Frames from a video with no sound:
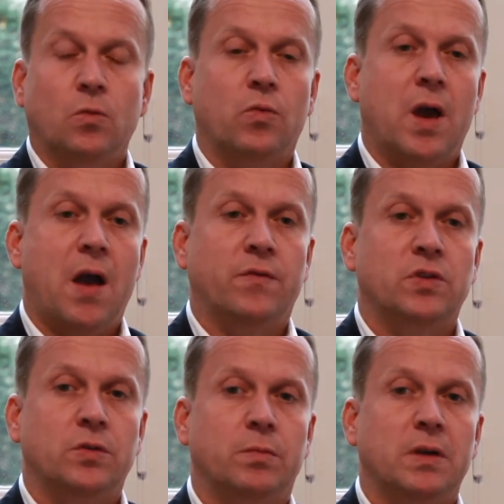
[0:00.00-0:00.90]
We have
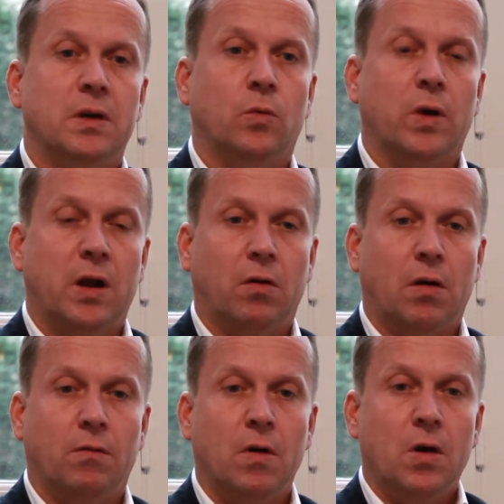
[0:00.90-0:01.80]
to be aware
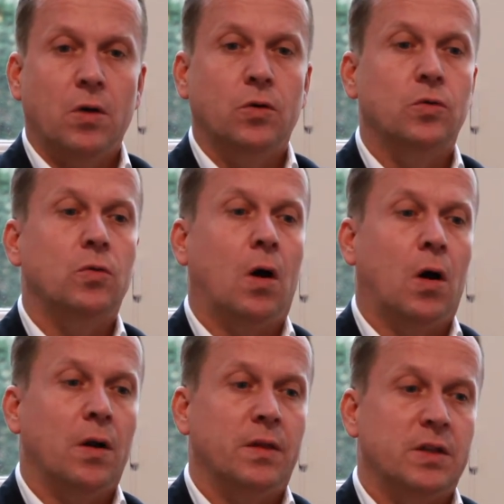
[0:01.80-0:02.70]
of who
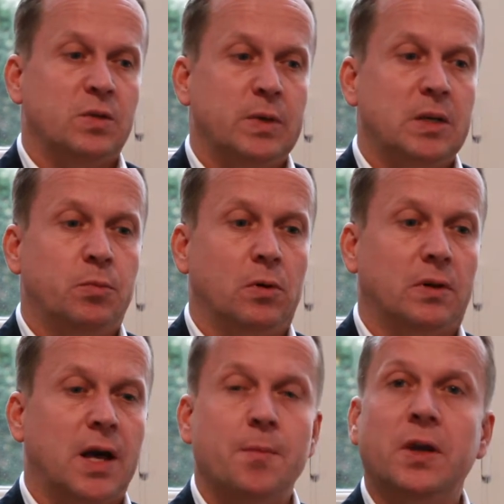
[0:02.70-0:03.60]
are these people
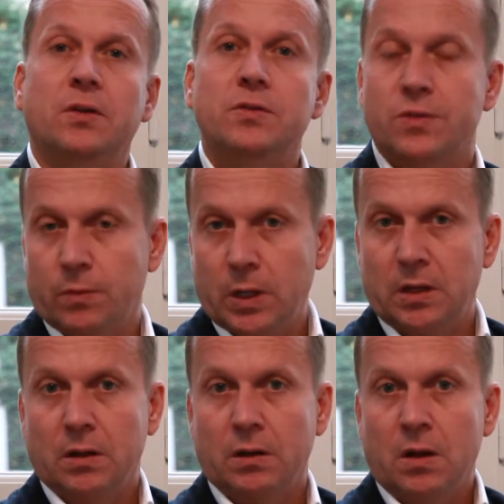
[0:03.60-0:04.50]
coming to
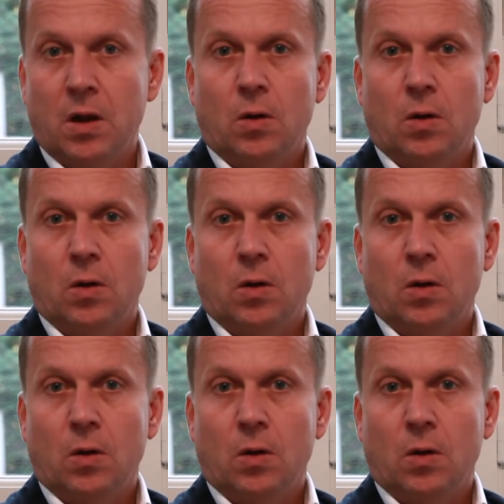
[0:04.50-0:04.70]
Sweden,